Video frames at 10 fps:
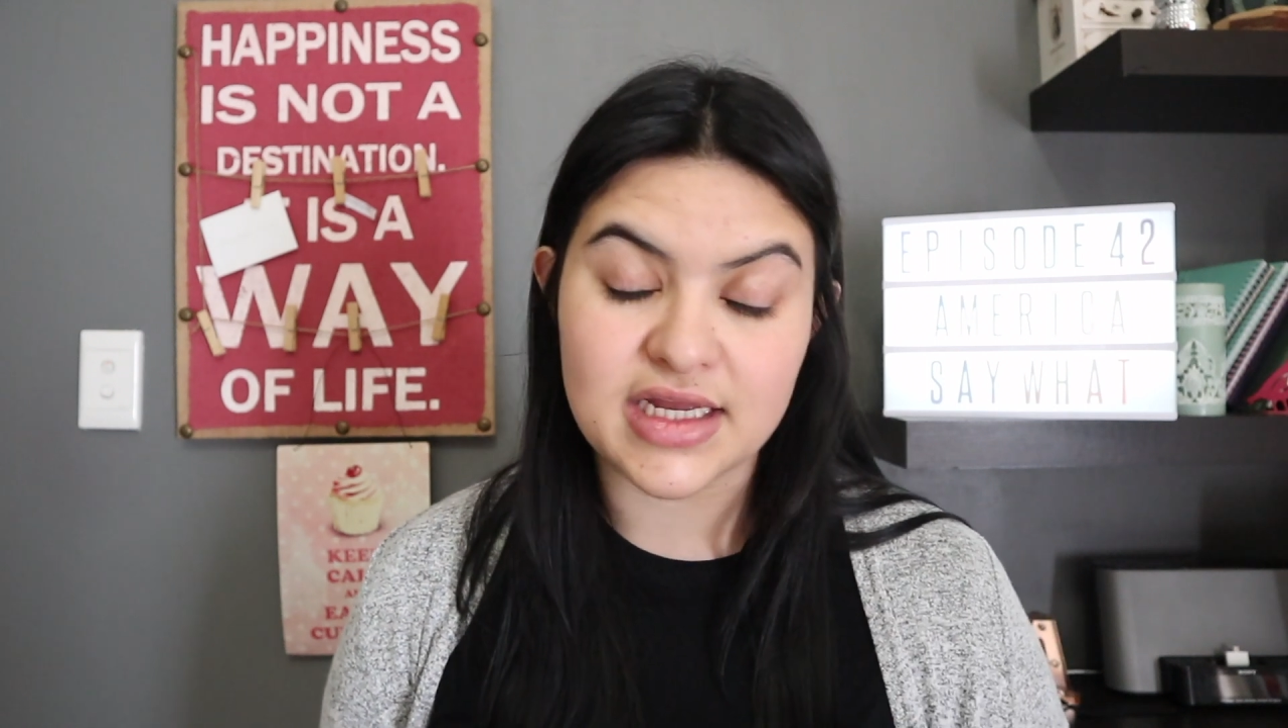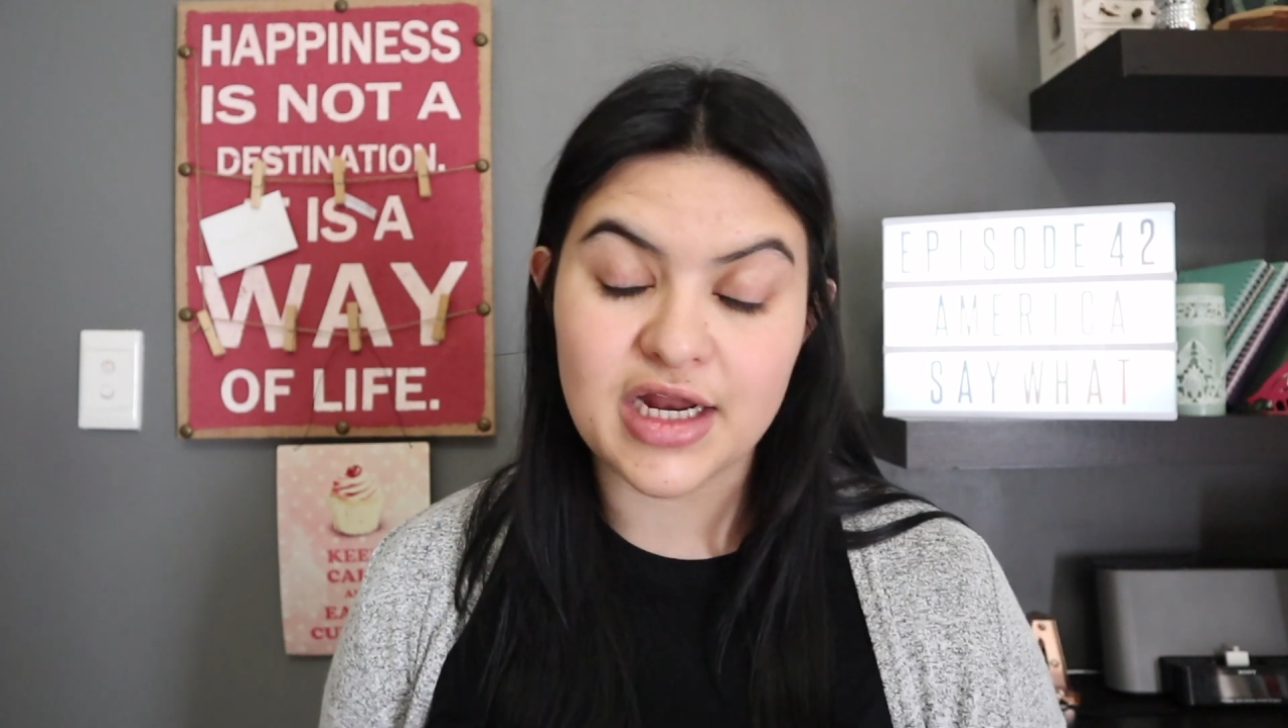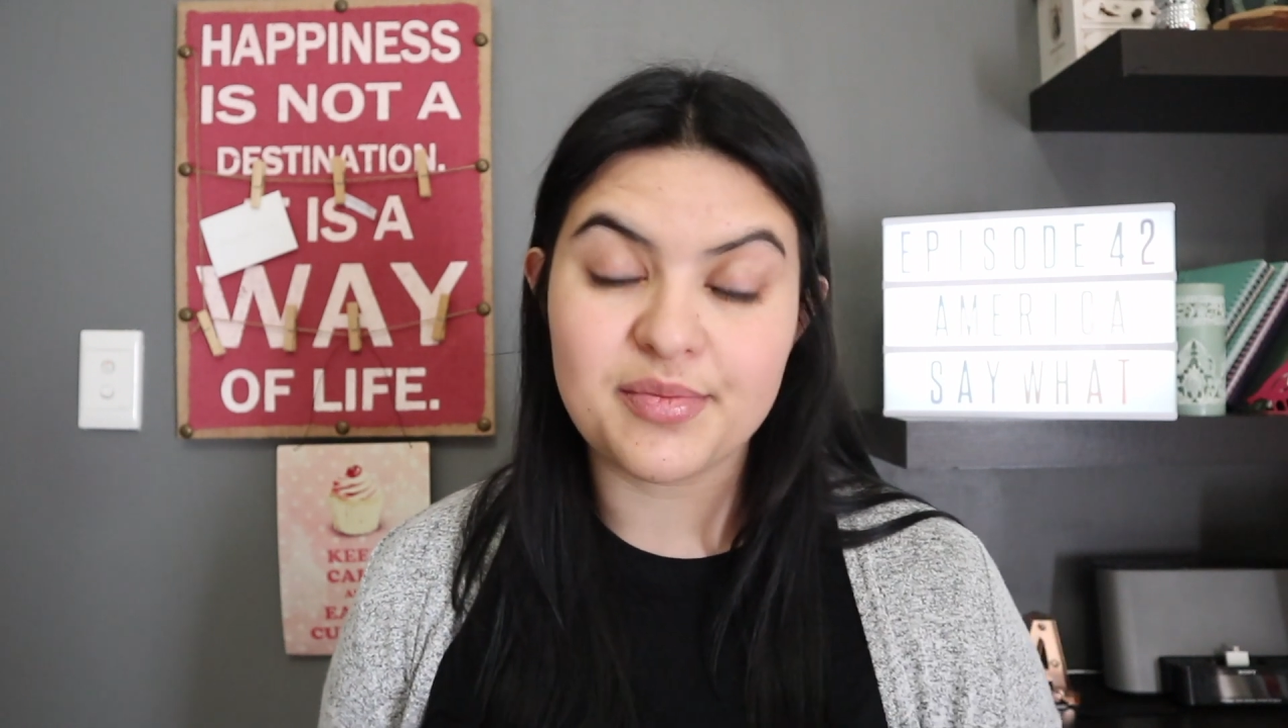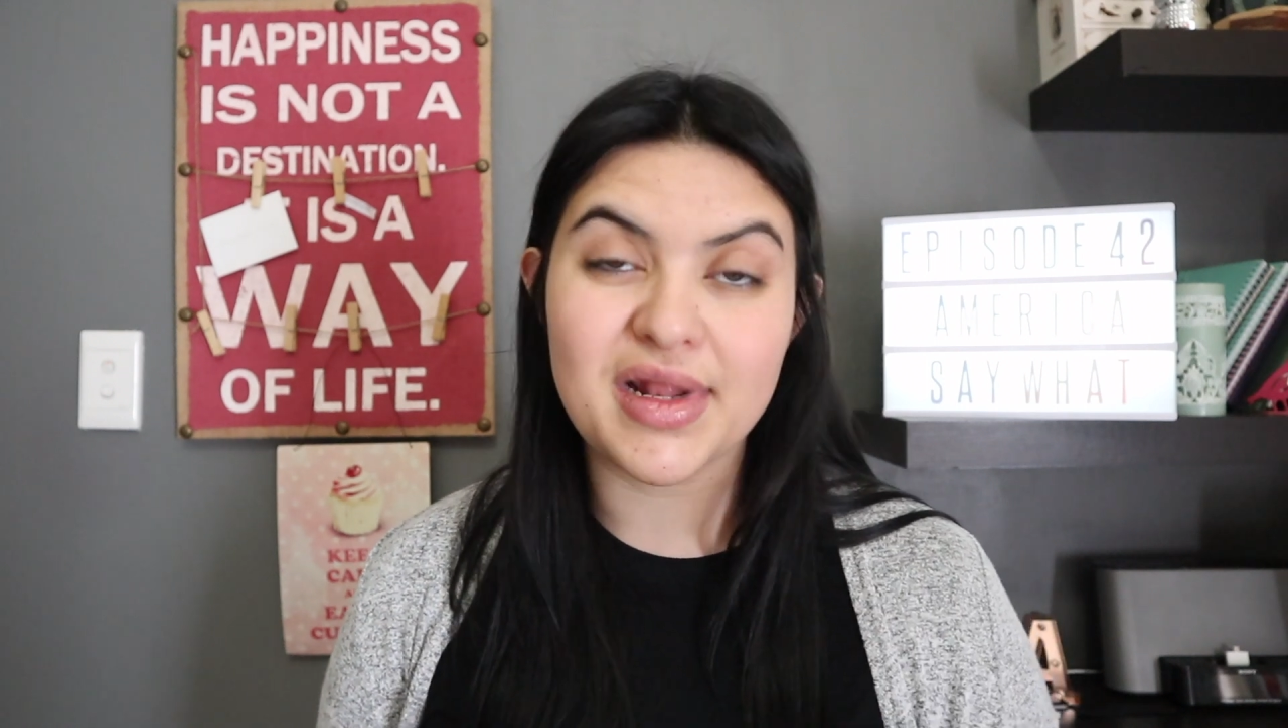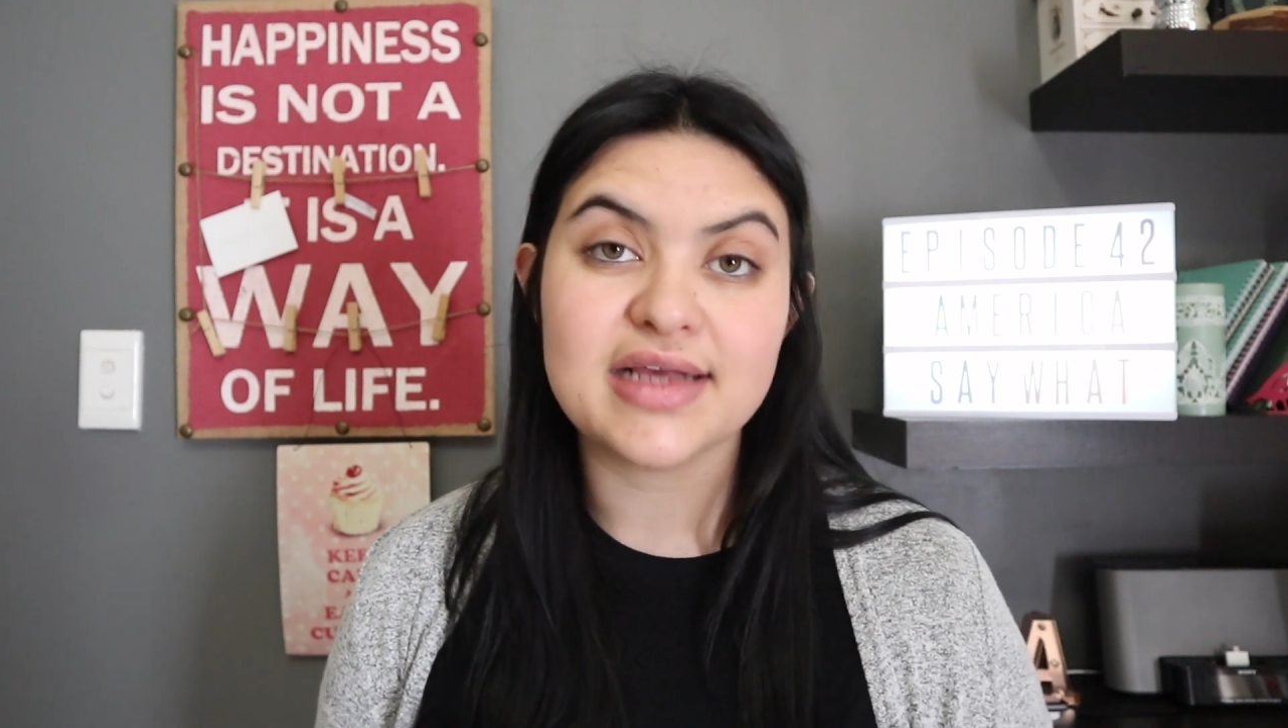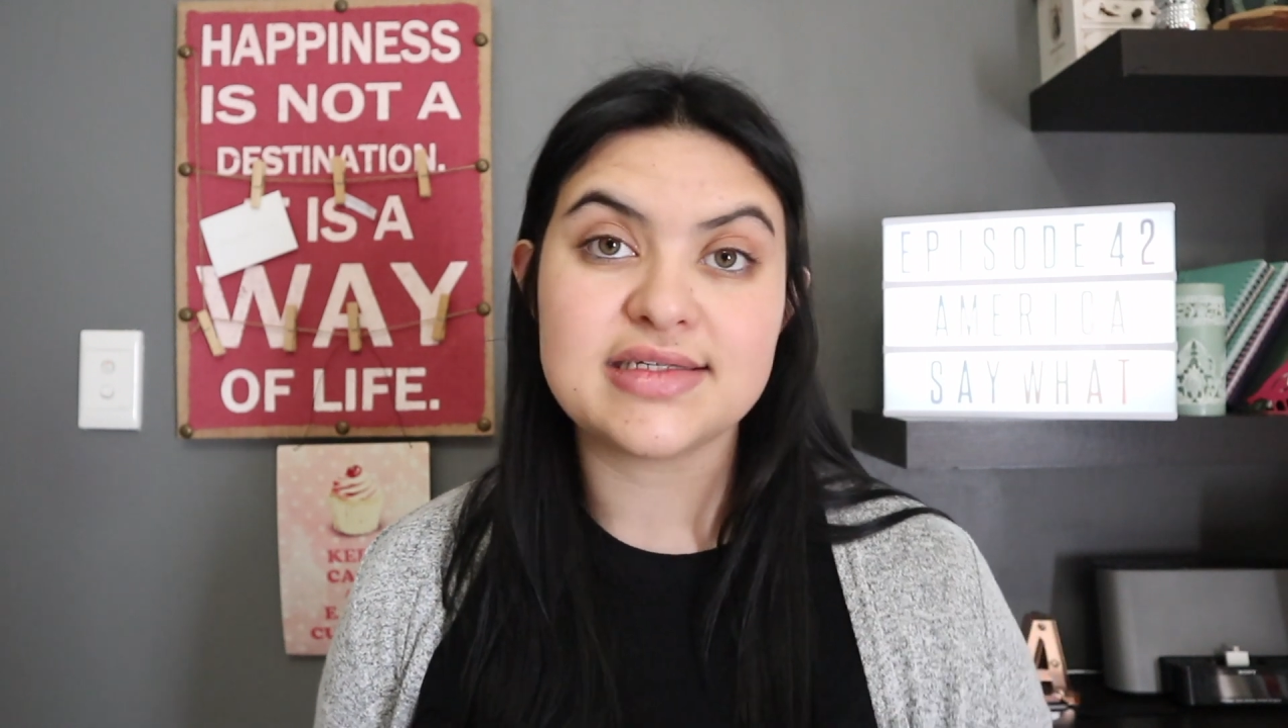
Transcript: and I'd be like,